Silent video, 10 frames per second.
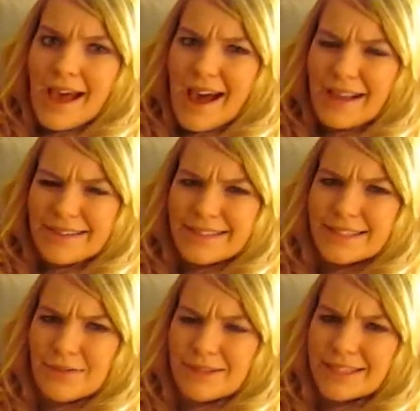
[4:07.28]
I
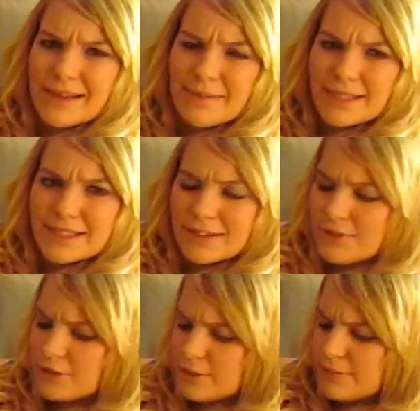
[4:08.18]
still wouldn't get my son
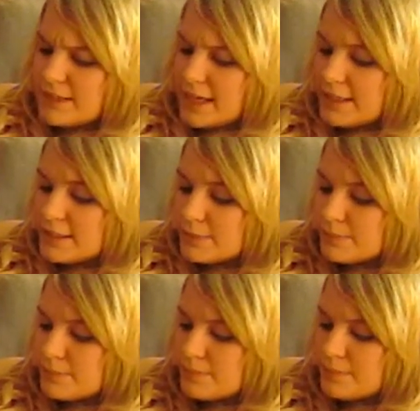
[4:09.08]
circumcised
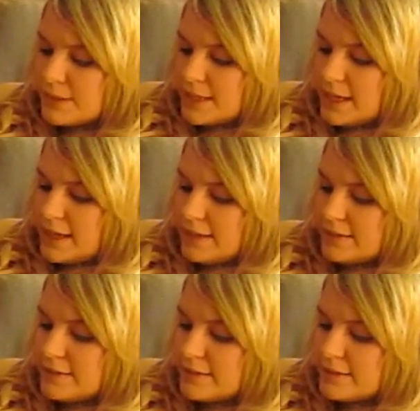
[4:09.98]

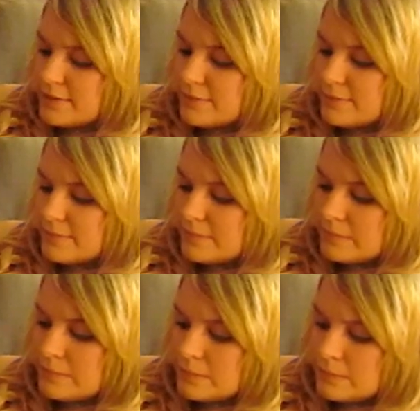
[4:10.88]
because
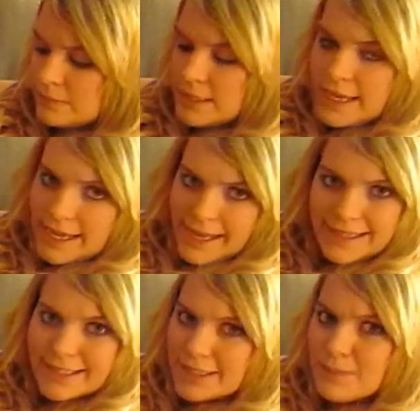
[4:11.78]

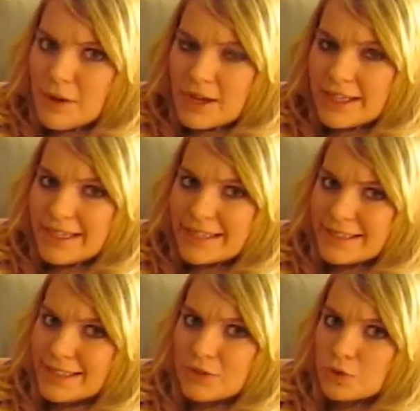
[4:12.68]
it's his body, it's
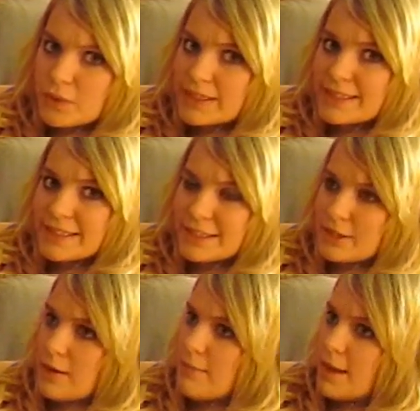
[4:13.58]
his choice. It's
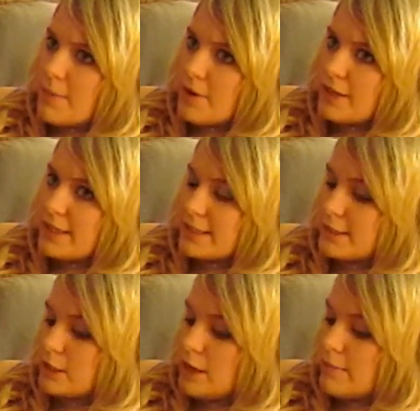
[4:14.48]
not my body,
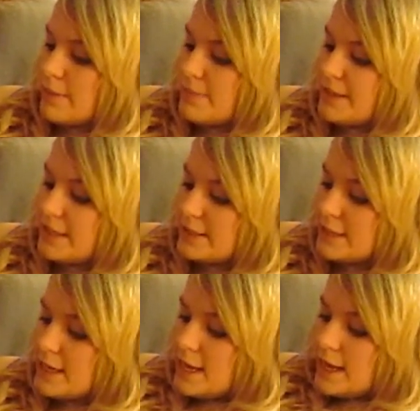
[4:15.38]
it's not my penis,
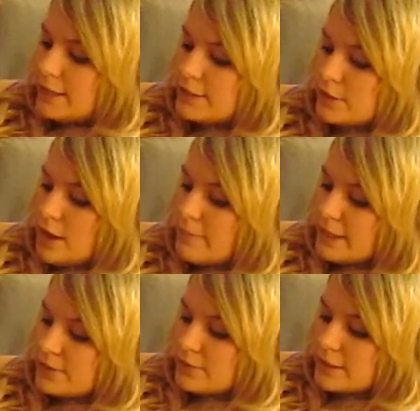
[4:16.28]
it's not my
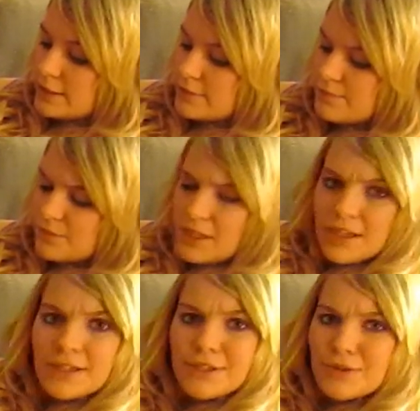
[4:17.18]
choice.
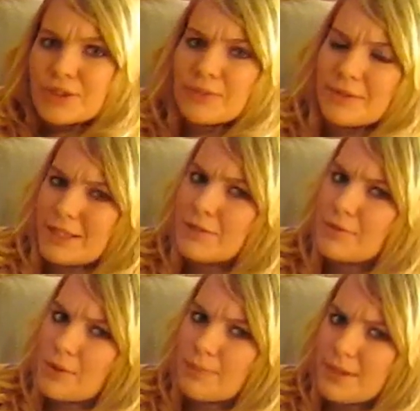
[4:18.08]
You should really
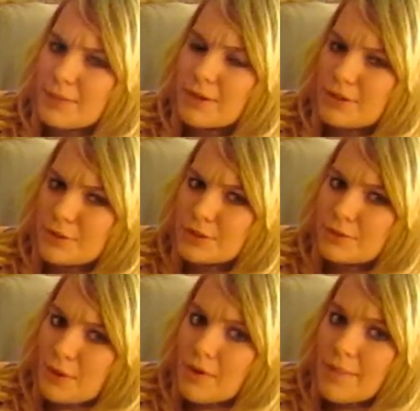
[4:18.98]
grow up, be the one who should
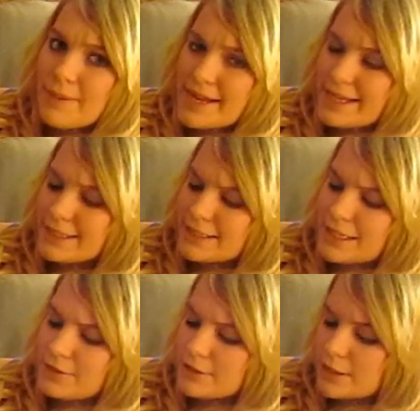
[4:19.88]
grow up and
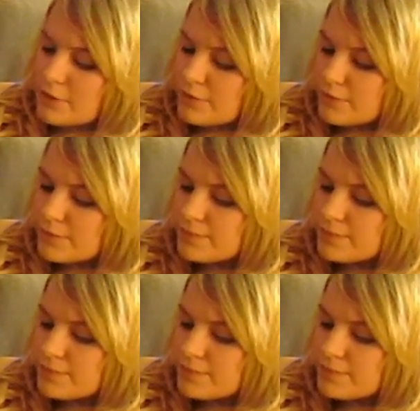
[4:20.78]
educate yourself.